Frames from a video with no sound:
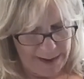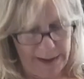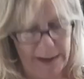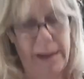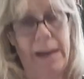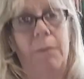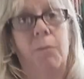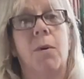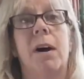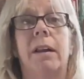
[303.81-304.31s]

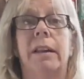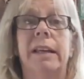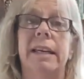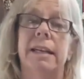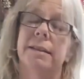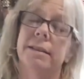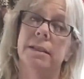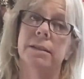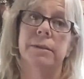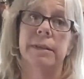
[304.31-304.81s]
And while
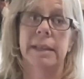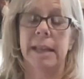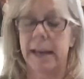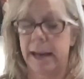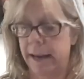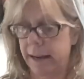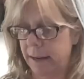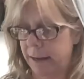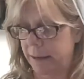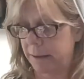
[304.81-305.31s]
he's doing
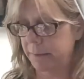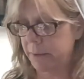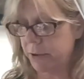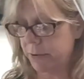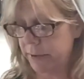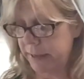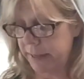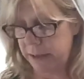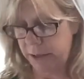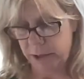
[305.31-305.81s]
that, I'm
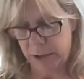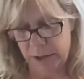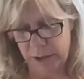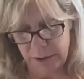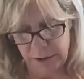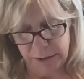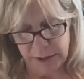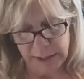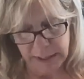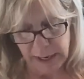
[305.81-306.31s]
going
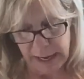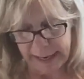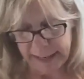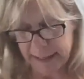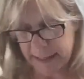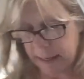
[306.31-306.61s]
to slice